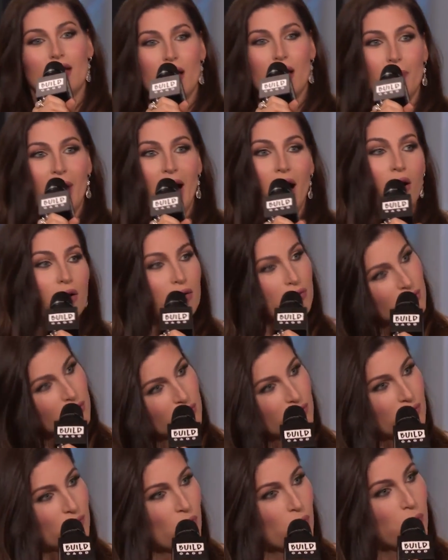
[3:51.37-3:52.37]
about
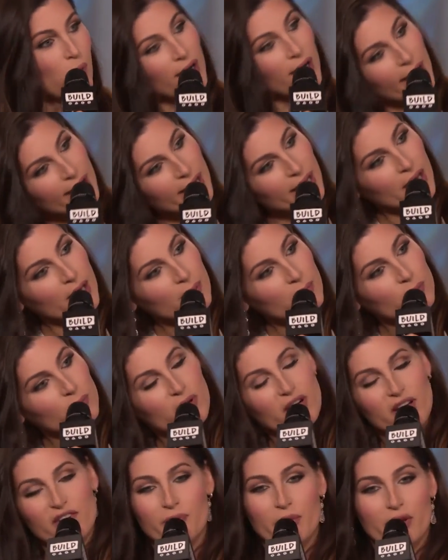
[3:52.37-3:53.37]
what I am and
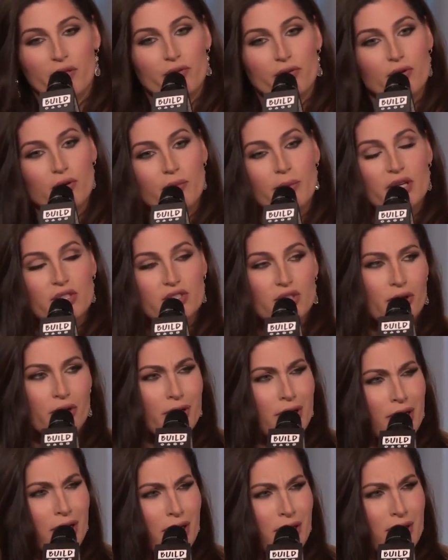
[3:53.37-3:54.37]
what I've been through in my
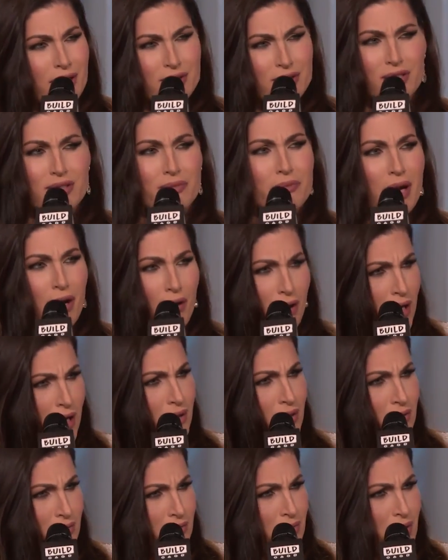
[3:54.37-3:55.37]
journey because there's
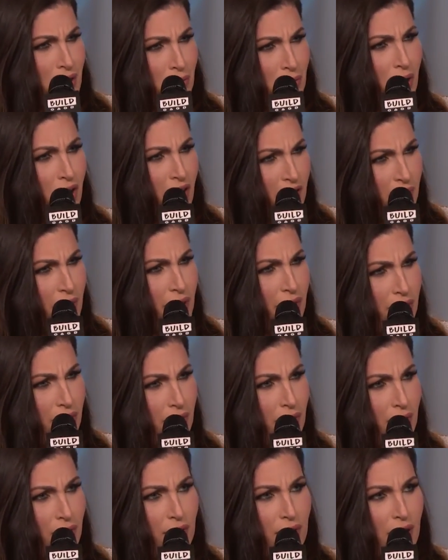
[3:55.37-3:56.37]
merit in what I've been
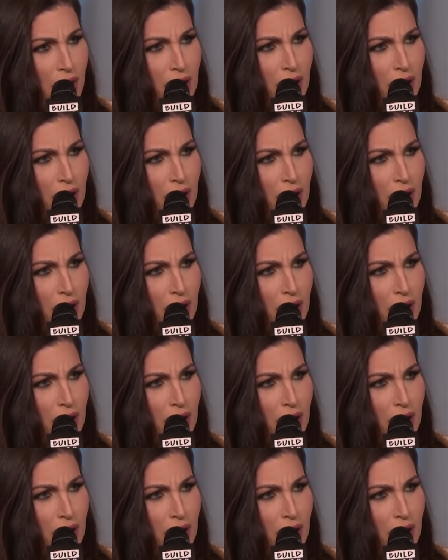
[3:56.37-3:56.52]
through.